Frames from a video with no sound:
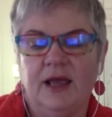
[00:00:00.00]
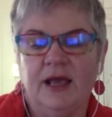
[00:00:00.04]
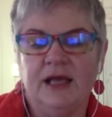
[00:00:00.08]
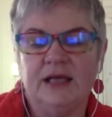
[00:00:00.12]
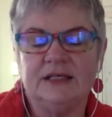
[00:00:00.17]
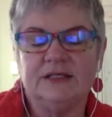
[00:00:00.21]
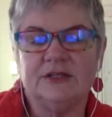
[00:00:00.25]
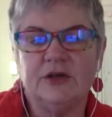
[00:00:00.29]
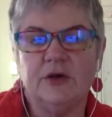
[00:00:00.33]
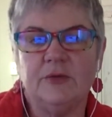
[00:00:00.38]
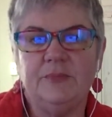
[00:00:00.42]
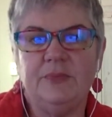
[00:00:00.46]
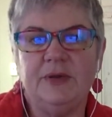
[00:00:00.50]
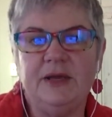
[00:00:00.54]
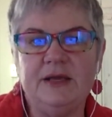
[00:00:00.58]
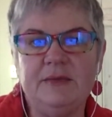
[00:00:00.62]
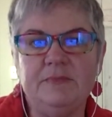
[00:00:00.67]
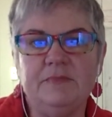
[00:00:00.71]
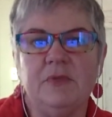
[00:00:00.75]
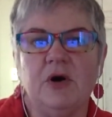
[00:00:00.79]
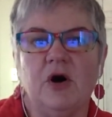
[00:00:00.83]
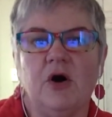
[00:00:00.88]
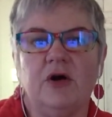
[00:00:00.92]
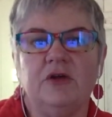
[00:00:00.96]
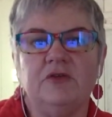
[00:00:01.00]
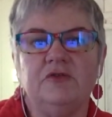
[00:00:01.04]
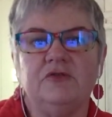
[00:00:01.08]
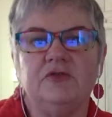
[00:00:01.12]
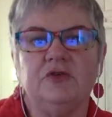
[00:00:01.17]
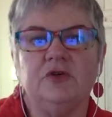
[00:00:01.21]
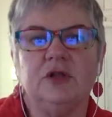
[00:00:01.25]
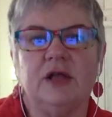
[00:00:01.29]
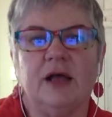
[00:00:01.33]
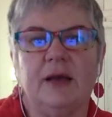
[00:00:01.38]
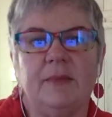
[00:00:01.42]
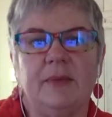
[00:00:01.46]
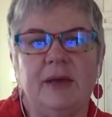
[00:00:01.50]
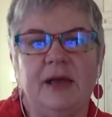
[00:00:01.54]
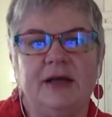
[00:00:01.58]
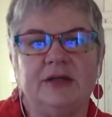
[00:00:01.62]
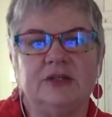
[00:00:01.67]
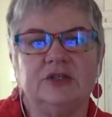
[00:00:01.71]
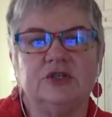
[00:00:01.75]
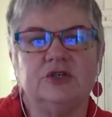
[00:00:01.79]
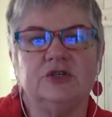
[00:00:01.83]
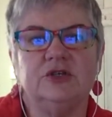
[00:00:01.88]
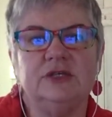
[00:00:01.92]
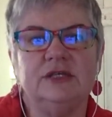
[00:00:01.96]
So be mindful about
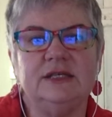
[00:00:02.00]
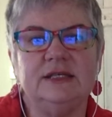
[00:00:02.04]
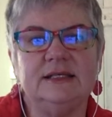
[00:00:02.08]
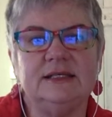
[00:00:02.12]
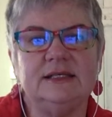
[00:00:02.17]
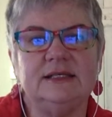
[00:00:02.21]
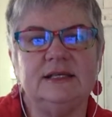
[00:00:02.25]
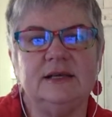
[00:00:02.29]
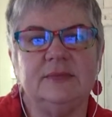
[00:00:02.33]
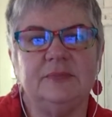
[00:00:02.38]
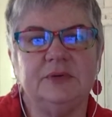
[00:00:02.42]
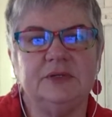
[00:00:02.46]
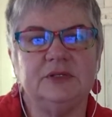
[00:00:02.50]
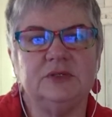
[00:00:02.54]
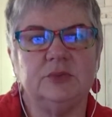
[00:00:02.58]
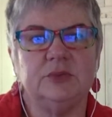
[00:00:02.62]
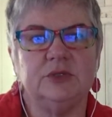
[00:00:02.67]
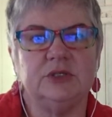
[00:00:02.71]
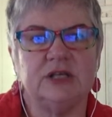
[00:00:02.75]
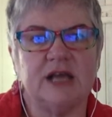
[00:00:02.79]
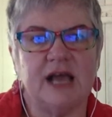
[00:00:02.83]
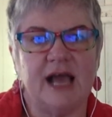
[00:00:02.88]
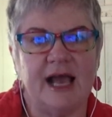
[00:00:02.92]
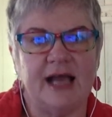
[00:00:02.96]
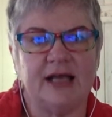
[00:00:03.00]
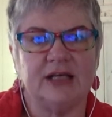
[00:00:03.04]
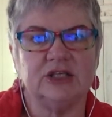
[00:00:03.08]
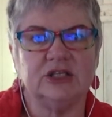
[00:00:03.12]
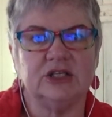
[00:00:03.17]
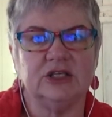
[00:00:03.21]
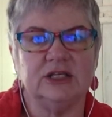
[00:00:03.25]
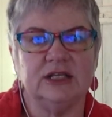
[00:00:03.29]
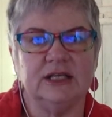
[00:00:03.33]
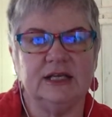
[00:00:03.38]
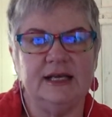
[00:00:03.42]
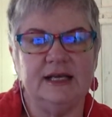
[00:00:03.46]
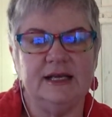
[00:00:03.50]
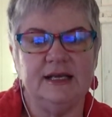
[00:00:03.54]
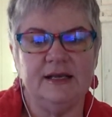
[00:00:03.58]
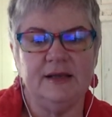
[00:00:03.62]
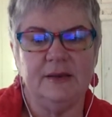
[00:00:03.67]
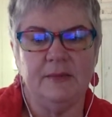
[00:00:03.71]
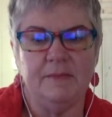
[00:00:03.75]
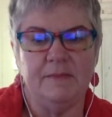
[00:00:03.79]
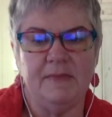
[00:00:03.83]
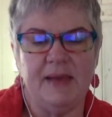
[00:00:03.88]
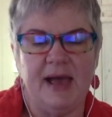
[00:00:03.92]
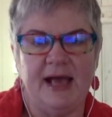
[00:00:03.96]
choosing snippets which actually
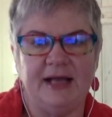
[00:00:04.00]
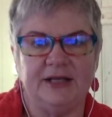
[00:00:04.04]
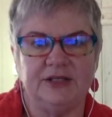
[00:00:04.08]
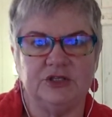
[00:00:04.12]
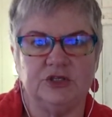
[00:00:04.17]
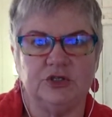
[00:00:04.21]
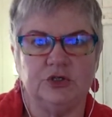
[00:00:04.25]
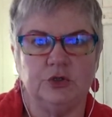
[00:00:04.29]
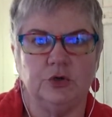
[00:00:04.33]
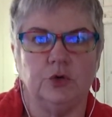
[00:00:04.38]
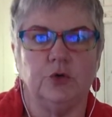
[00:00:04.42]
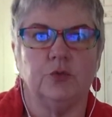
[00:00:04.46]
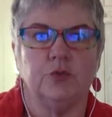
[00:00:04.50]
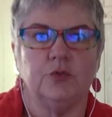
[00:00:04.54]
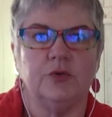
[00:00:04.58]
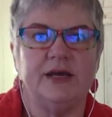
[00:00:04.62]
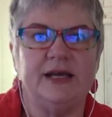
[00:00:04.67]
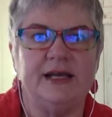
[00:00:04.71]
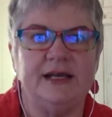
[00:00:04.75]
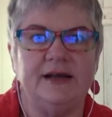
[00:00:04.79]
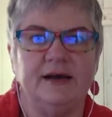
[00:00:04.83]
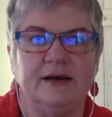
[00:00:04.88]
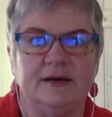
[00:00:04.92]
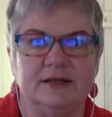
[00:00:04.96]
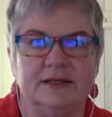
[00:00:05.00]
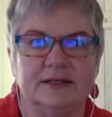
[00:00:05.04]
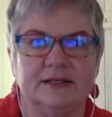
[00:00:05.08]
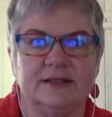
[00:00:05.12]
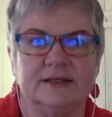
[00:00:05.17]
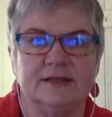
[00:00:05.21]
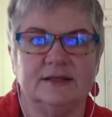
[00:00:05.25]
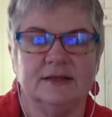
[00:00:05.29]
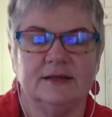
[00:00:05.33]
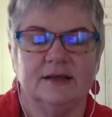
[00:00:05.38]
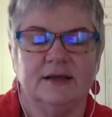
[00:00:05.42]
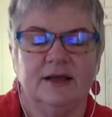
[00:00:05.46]
match your readers.